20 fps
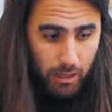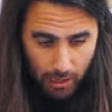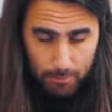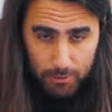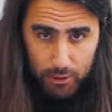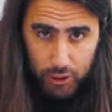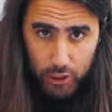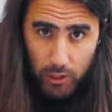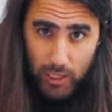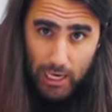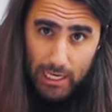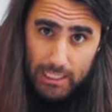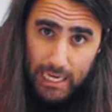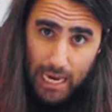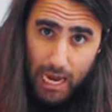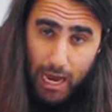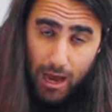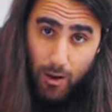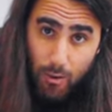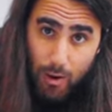I'm gonna show you guys
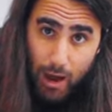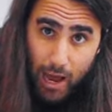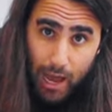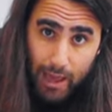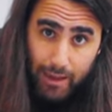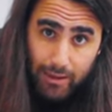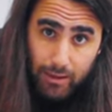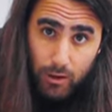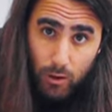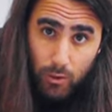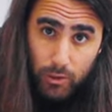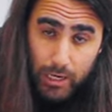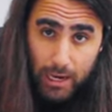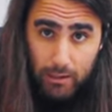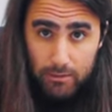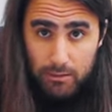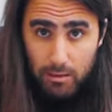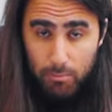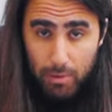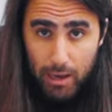how I go
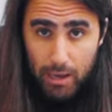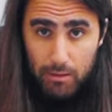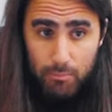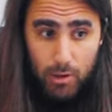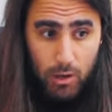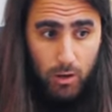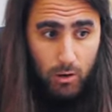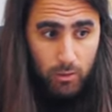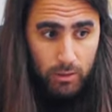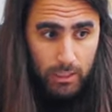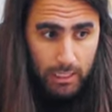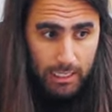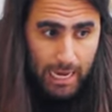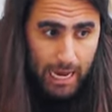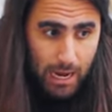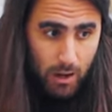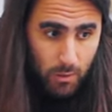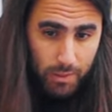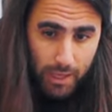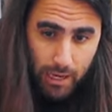down to bed mode and
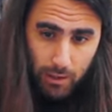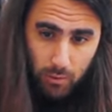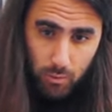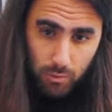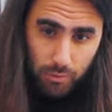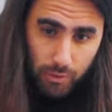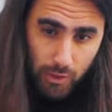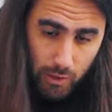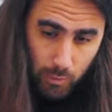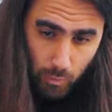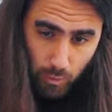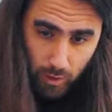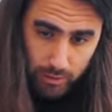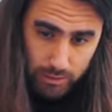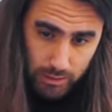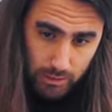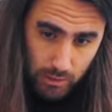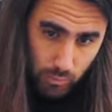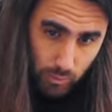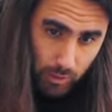how that whole thing
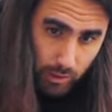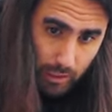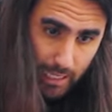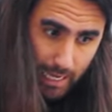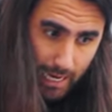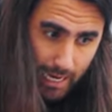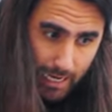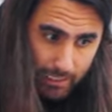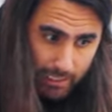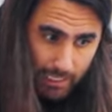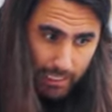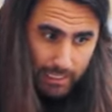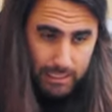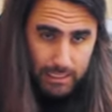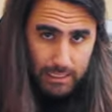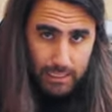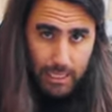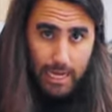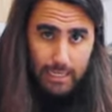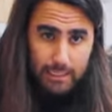works. It's really on a
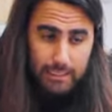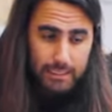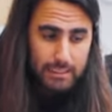slot